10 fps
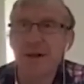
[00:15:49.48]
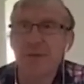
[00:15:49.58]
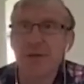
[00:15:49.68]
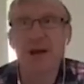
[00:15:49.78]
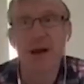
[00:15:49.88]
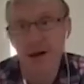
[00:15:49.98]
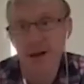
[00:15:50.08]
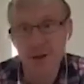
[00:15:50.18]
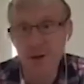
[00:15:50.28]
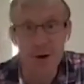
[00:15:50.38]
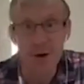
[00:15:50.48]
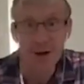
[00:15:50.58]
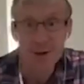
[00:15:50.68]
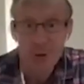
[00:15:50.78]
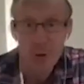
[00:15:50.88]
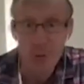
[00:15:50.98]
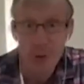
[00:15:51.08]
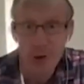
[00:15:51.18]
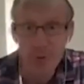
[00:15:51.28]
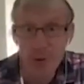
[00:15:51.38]
you know, it's not
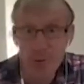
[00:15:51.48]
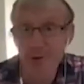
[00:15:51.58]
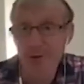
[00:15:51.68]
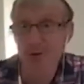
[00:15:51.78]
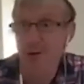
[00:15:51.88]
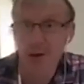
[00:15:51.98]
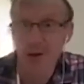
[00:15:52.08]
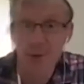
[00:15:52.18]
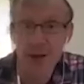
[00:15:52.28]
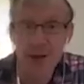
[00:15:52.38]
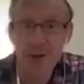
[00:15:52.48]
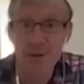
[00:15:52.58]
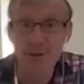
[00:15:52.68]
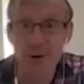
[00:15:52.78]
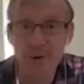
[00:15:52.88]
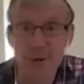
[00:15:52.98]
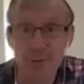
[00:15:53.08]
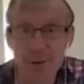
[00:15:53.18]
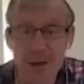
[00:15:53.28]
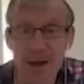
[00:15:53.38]
enjoyable. I mean, my kids have given some
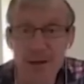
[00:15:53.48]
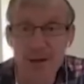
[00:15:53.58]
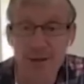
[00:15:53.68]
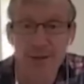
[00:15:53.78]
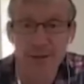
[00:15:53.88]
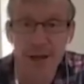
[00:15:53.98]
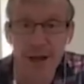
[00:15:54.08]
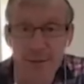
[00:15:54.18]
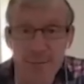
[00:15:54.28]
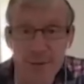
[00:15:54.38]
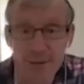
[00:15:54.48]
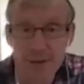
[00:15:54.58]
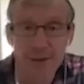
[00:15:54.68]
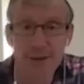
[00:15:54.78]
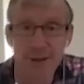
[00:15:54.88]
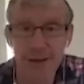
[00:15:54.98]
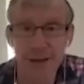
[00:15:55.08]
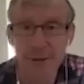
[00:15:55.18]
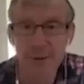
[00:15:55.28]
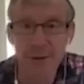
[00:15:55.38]
of the hens sort of names, and you
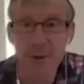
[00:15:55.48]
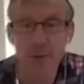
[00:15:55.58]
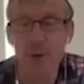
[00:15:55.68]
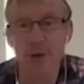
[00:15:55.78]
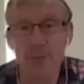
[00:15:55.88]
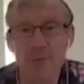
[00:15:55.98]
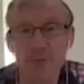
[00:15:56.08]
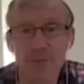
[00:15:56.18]
know, we don't want them